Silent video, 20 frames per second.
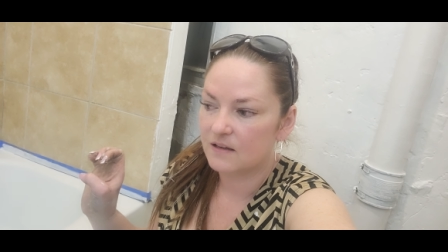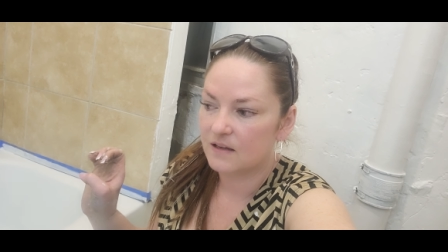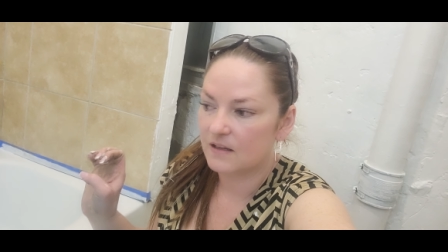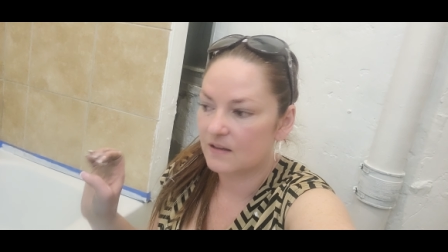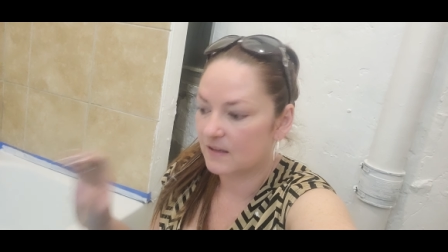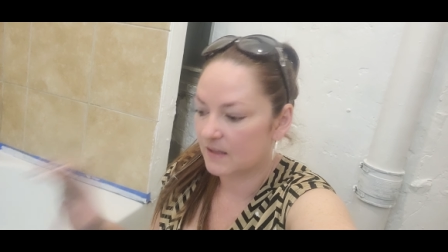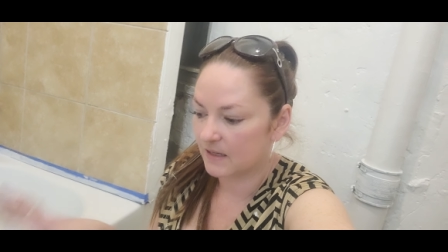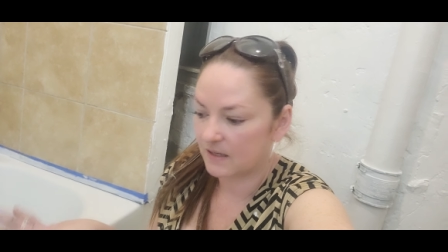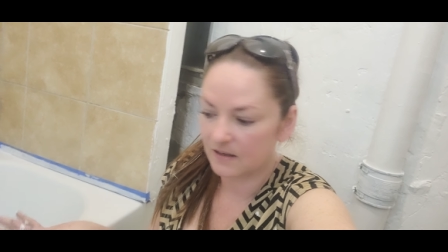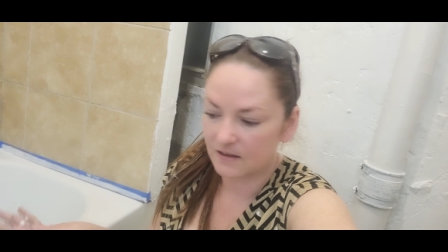
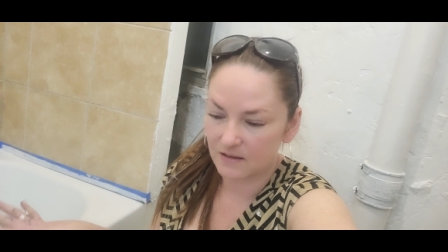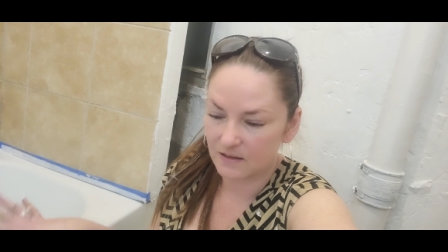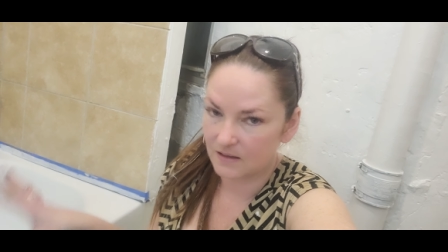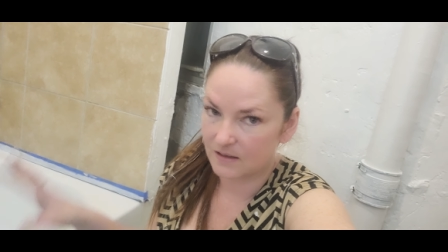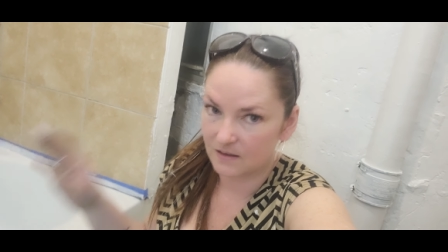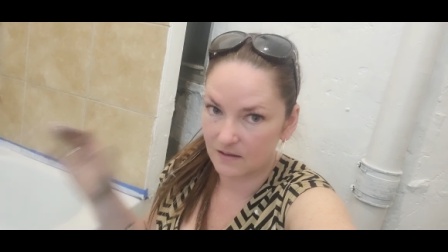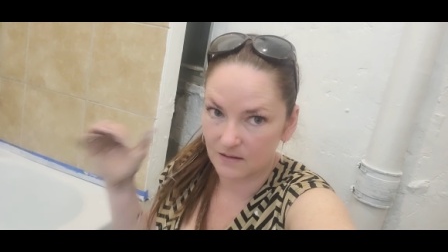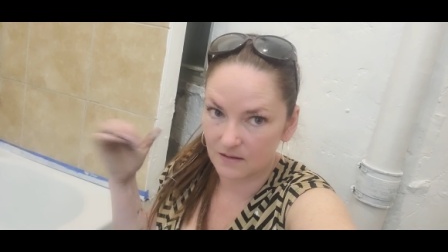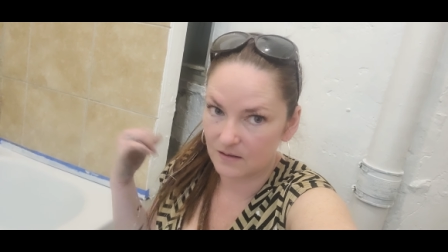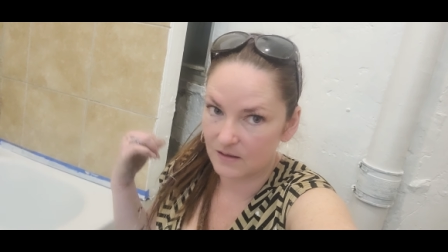and like,
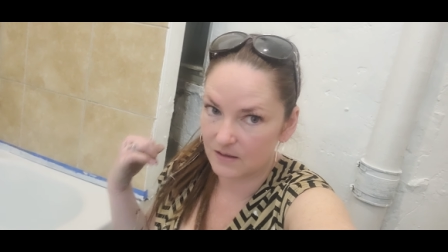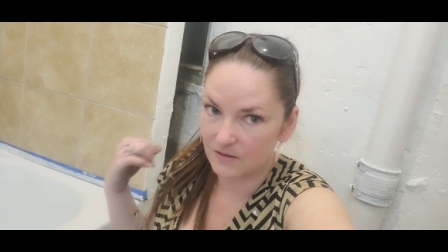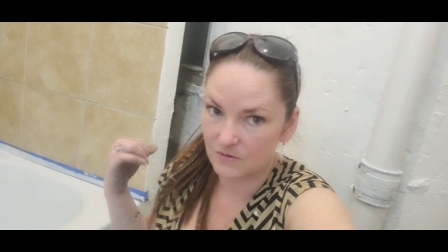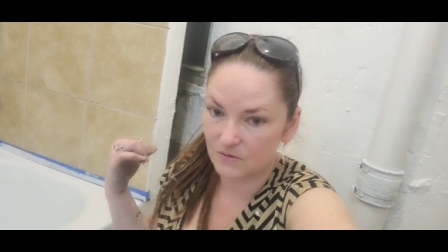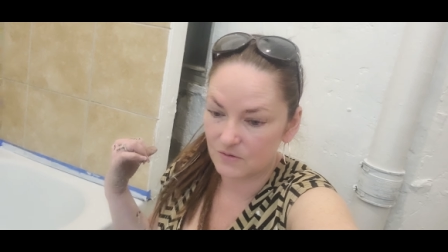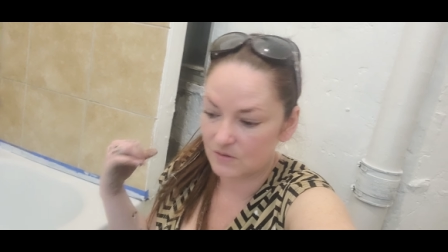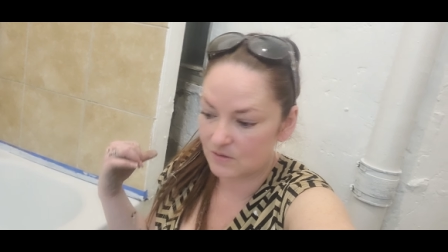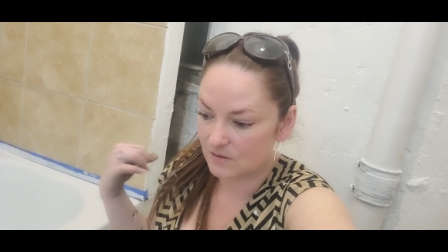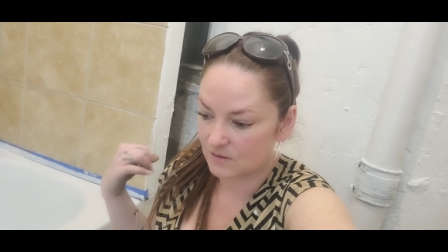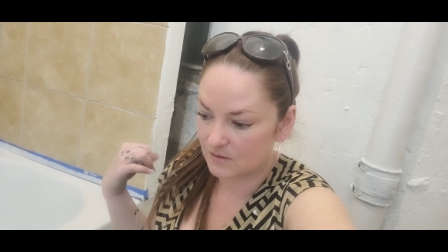again, I
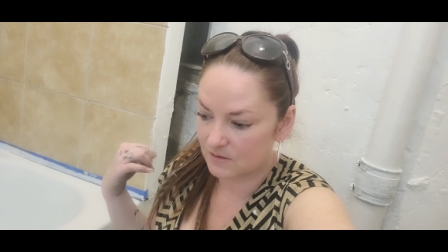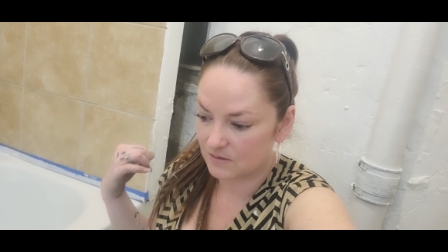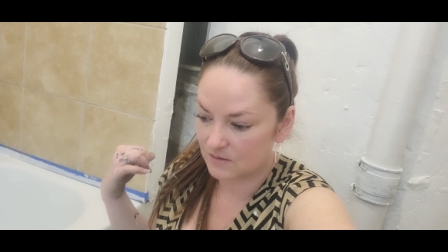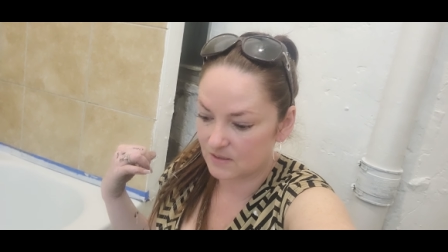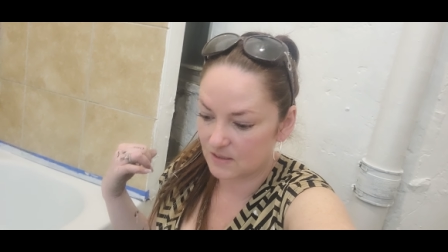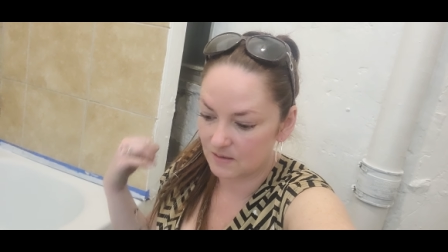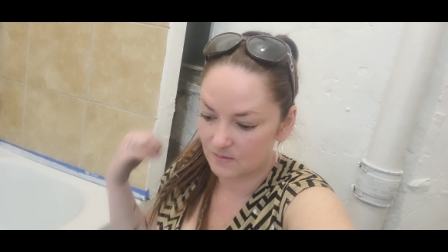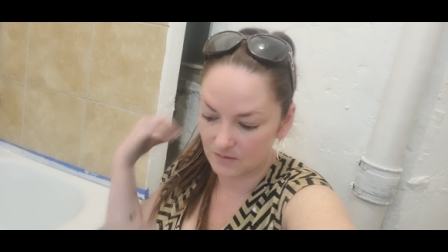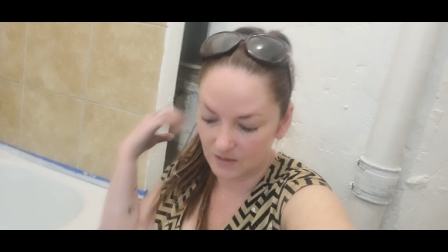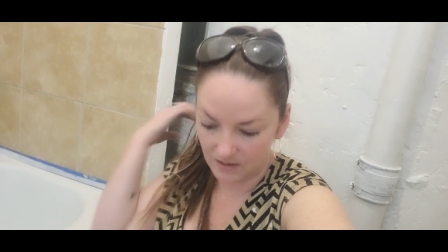use the
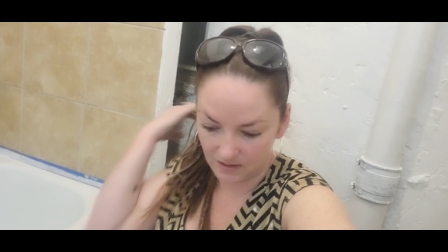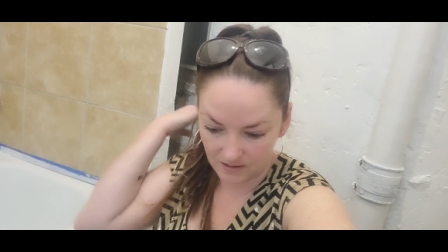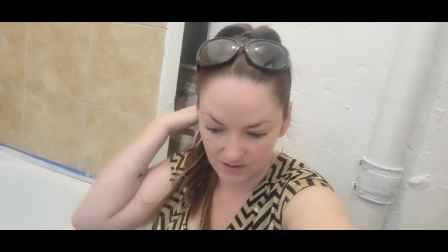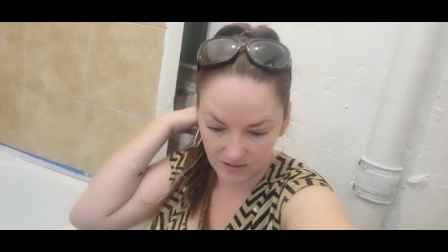sand,